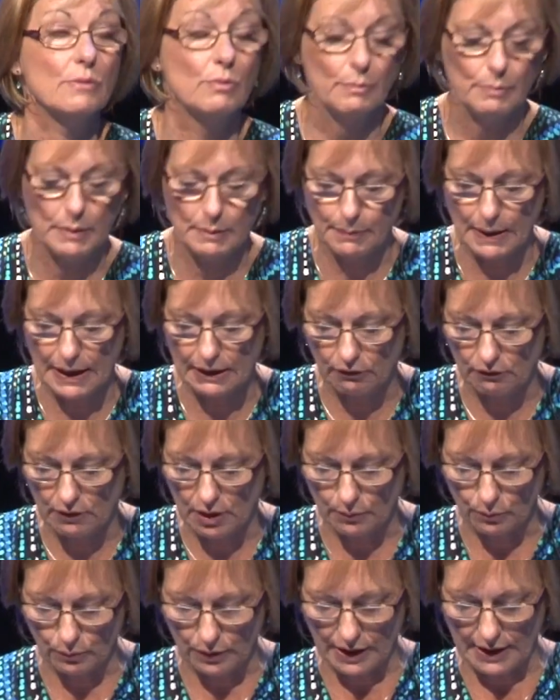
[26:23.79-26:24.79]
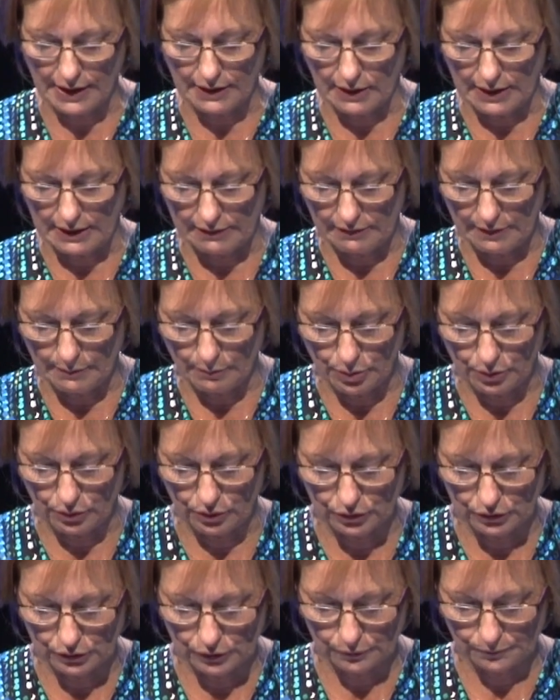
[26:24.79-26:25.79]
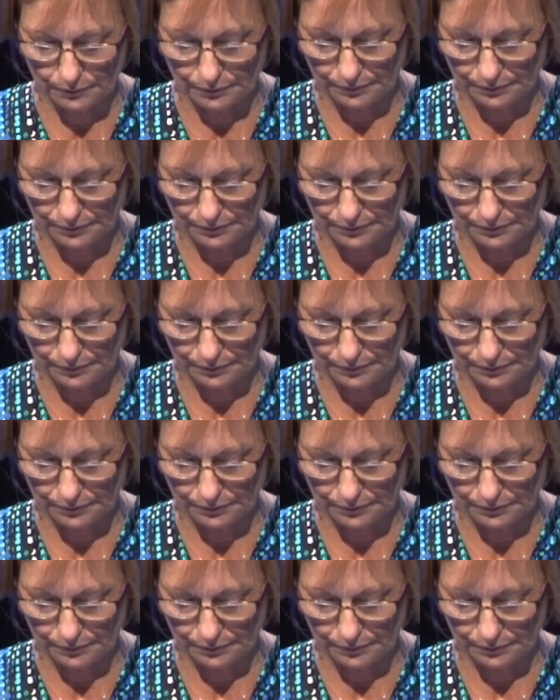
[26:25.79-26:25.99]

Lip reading: would be bankrupt without our input.